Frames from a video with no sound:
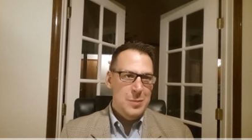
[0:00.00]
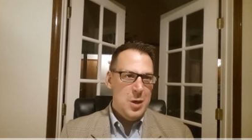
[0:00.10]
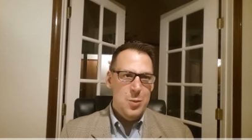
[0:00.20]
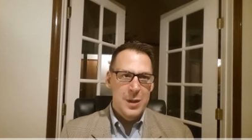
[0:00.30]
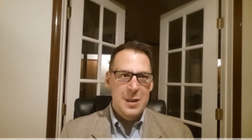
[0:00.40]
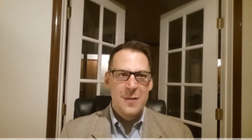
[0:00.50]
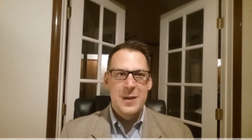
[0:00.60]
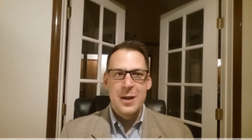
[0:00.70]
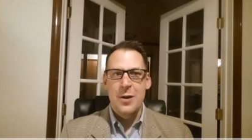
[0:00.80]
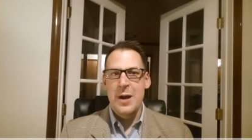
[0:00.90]
Oh, we'd love
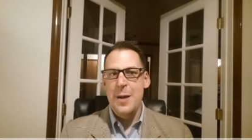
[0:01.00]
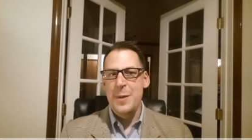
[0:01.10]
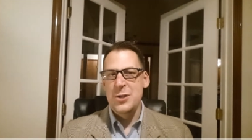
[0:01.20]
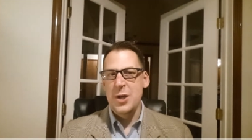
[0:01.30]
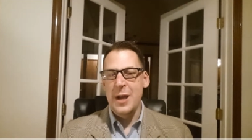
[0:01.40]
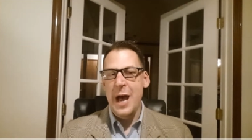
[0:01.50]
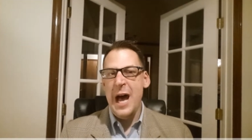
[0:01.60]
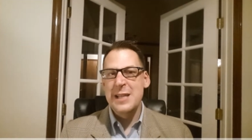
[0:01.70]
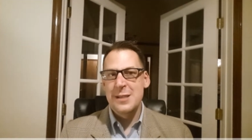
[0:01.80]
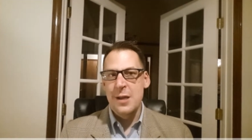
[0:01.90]
to hear how much it
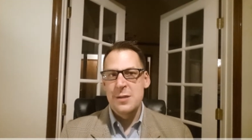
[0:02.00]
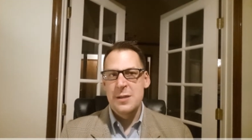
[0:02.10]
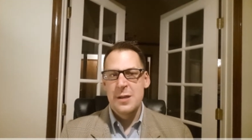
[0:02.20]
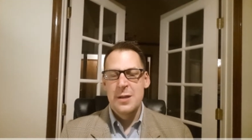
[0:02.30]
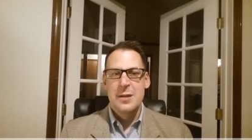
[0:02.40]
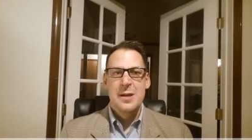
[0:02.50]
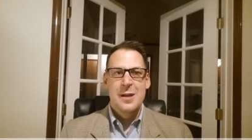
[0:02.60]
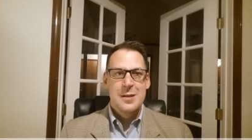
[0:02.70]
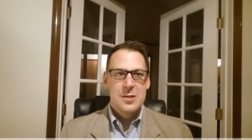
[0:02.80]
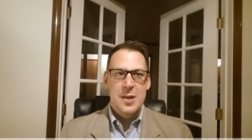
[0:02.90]
costs us.
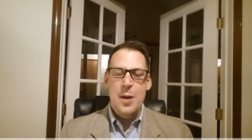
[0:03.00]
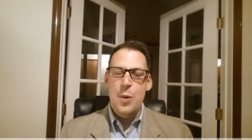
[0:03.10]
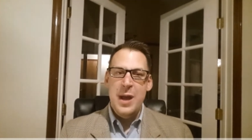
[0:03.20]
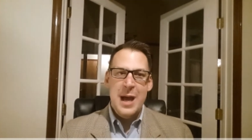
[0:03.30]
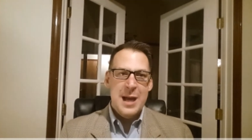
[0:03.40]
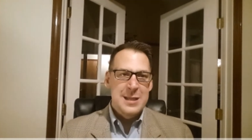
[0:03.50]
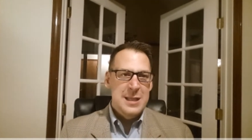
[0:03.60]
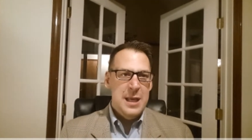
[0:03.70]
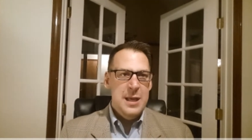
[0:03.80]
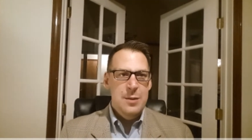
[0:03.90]
So that way,
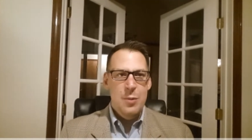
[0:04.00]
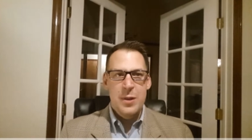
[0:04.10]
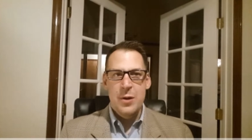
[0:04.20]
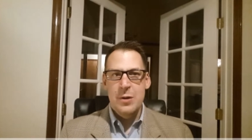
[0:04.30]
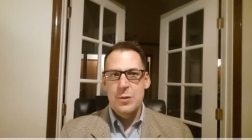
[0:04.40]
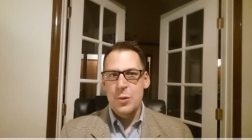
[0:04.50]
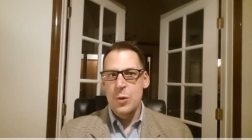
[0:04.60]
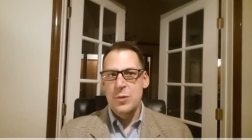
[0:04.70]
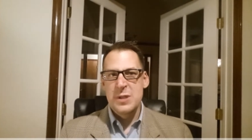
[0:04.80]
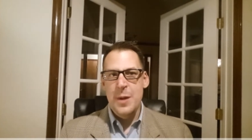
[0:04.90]
IT, whether
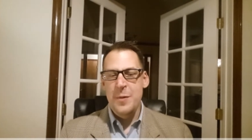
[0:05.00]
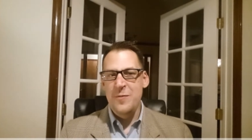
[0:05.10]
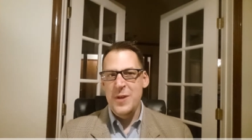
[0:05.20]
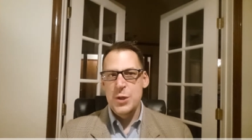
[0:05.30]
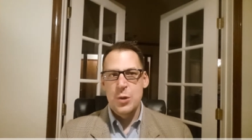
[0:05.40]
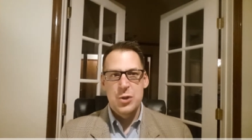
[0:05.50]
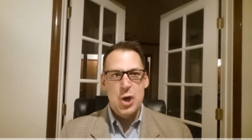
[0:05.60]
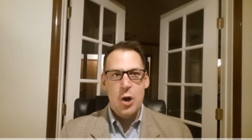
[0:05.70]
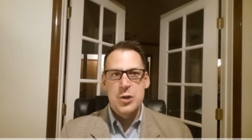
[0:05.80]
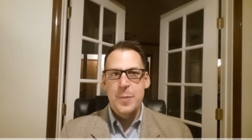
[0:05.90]
through some official
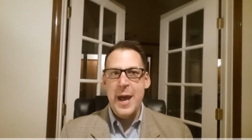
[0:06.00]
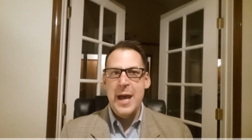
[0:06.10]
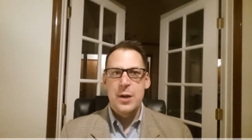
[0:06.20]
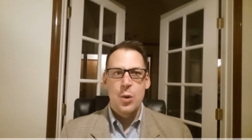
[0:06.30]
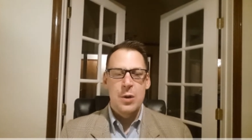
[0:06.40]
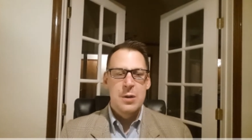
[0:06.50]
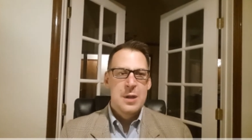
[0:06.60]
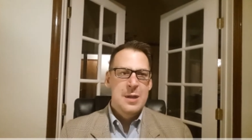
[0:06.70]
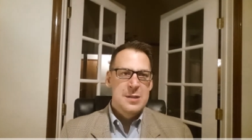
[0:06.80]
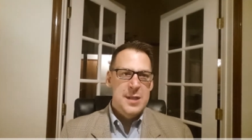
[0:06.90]
chargeback or
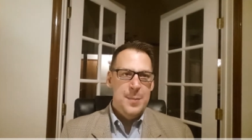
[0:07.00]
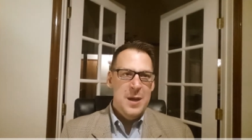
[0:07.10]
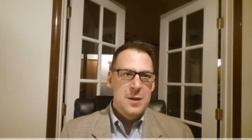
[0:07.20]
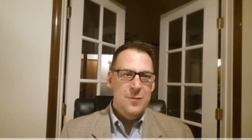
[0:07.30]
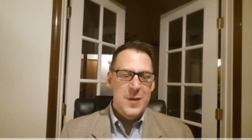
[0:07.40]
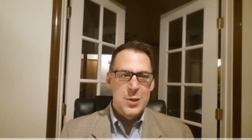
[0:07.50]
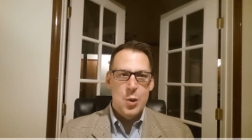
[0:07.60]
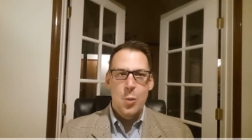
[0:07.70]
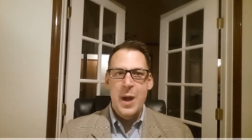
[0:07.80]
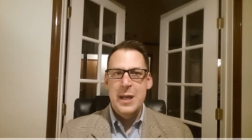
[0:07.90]
some
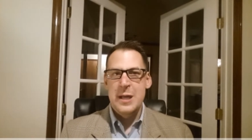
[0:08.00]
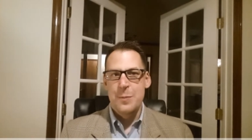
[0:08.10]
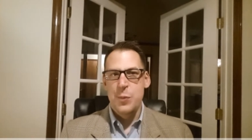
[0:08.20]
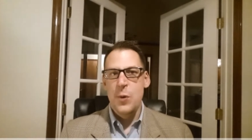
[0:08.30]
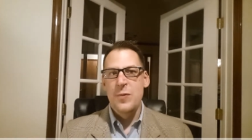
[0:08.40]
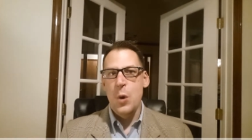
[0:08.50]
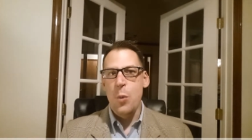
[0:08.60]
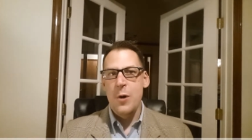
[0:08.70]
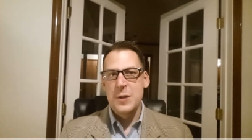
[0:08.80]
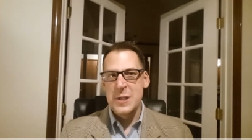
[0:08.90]
unofficial way, can prove their
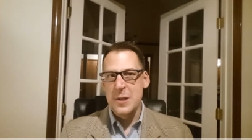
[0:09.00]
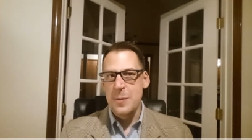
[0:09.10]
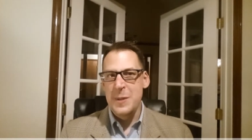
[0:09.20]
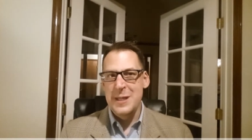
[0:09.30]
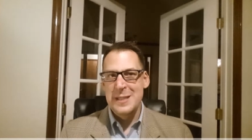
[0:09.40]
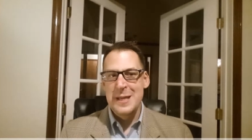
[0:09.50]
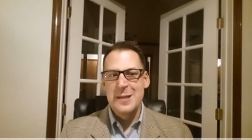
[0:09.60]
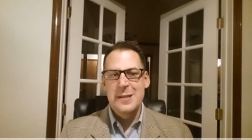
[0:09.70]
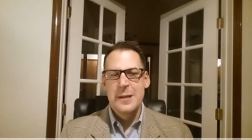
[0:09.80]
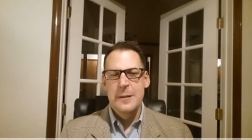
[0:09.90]
worth to the business.